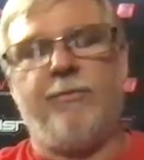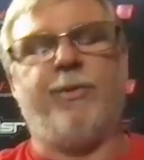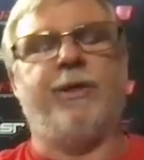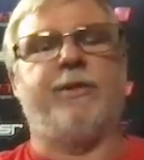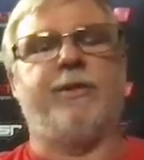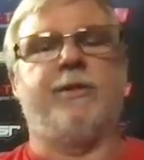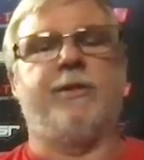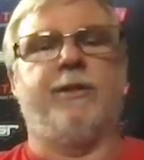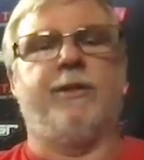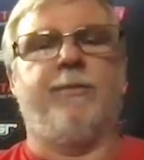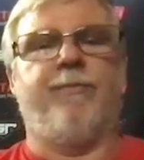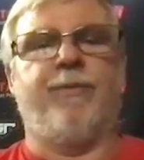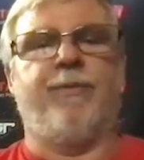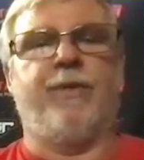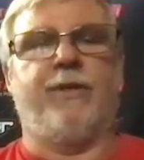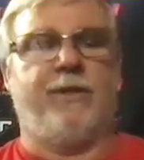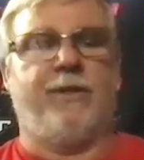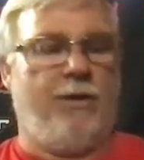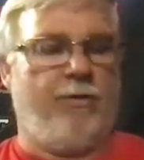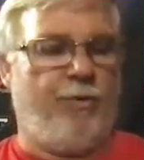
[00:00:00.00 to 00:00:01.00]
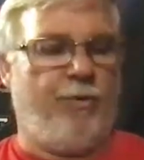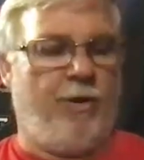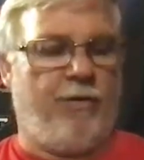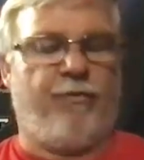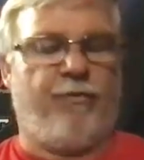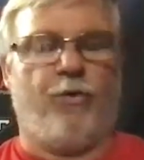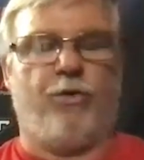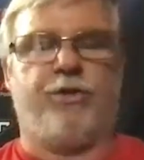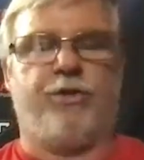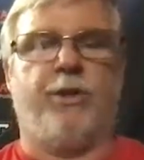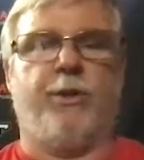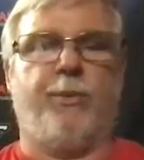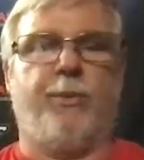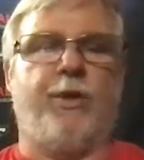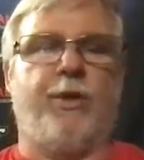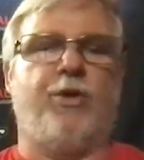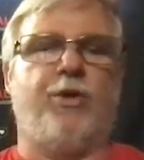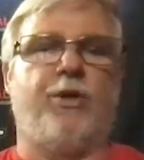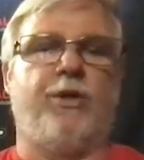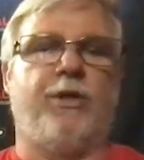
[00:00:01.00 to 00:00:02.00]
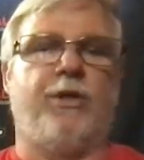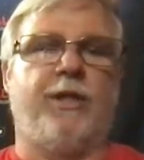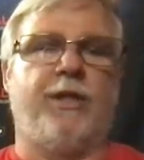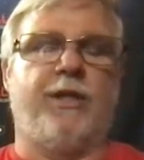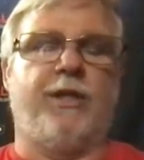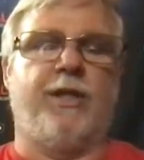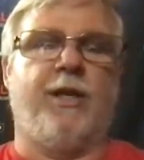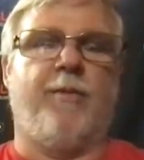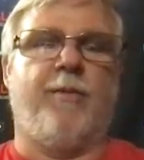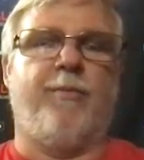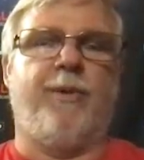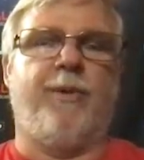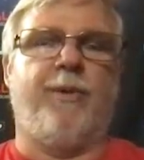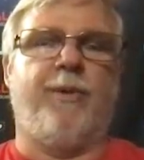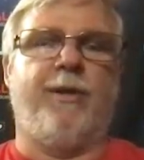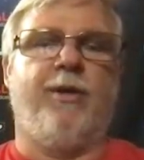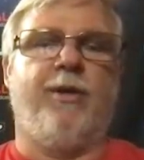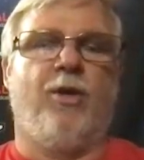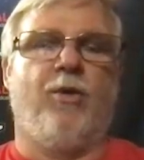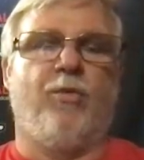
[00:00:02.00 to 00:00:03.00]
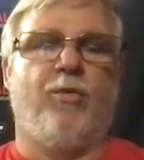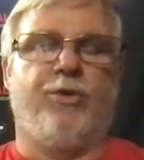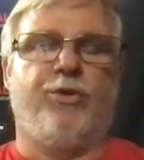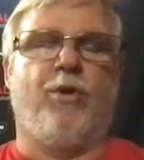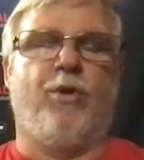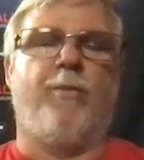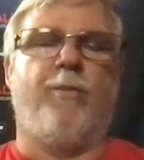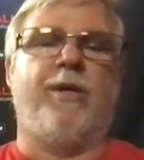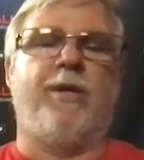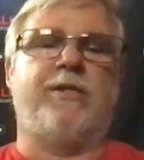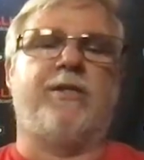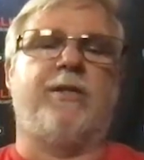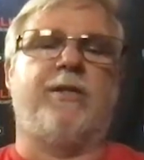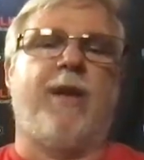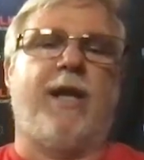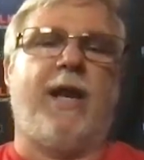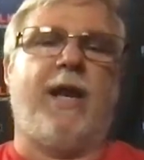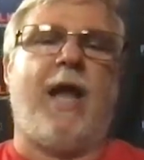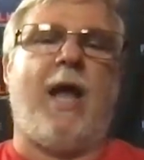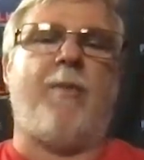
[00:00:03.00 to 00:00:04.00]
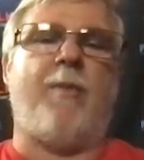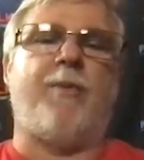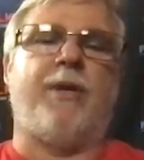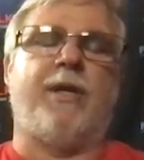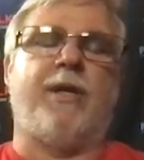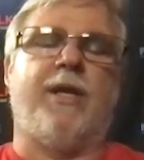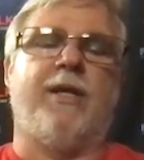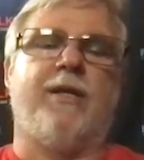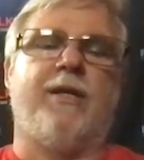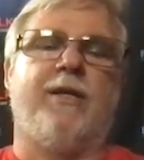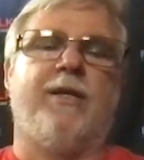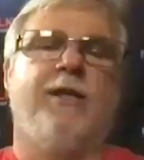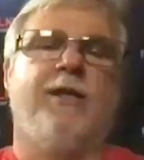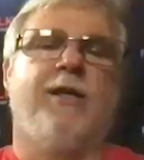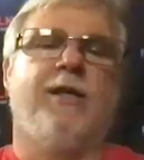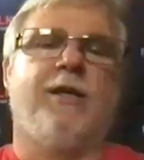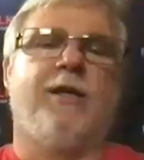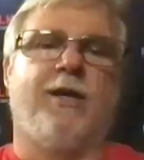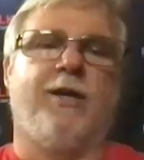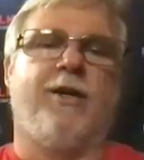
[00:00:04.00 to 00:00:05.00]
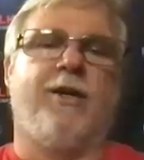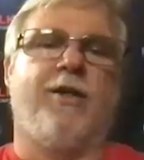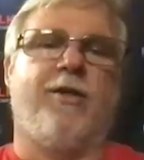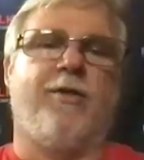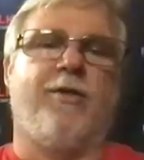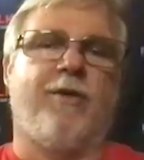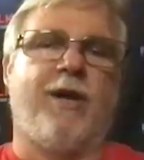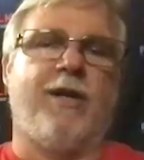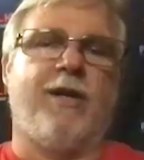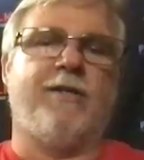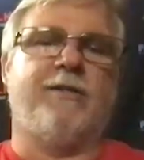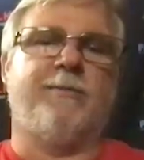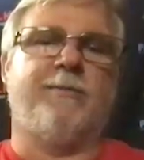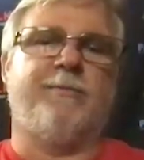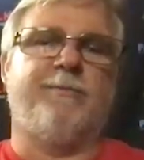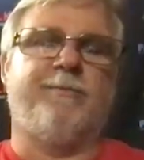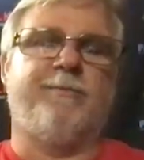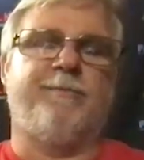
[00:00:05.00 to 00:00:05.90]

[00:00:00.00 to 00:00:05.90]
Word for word: but uh, it, it, unfortunately we couldn't link it up but we'll do our best to make it happen again on another race